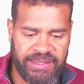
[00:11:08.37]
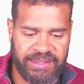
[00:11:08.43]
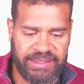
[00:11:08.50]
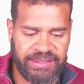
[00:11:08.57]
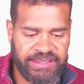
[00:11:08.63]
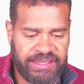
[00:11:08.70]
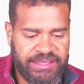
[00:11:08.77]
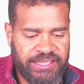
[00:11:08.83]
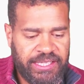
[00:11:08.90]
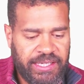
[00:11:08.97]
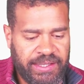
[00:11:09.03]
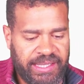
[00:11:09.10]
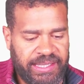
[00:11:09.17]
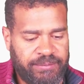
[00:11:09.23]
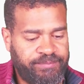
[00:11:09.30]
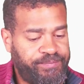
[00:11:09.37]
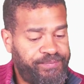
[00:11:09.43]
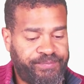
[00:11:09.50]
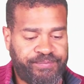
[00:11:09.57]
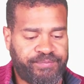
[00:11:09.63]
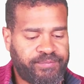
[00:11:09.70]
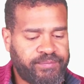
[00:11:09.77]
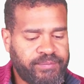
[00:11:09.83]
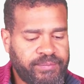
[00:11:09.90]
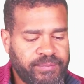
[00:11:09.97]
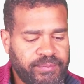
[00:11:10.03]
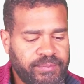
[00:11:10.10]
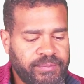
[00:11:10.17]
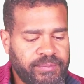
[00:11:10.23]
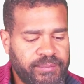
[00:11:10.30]
is our target,
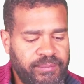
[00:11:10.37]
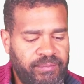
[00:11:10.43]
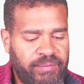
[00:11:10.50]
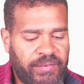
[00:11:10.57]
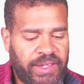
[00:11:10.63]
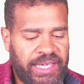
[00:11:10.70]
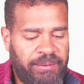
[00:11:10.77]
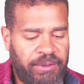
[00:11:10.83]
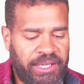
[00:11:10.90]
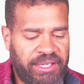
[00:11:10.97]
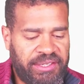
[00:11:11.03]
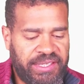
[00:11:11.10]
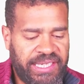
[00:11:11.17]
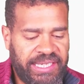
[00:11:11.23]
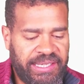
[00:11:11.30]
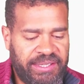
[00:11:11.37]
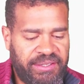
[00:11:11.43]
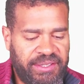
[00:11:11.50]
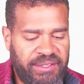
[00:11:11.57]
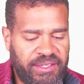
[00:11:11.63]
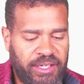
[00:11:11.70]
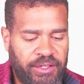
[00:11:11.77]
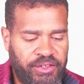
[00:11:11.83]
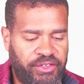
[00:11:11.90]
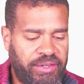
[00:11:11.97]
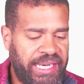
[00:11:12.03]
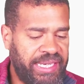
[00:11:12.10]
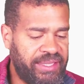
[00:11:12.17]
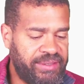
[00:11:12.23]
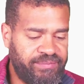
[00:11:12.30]
and we're going to say this is on
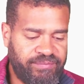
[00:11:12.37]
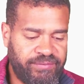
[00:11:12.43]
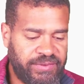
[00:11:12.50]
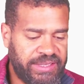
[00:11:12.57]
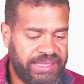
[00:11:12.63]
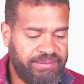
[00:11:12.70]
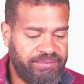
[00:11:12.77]
track. Okay,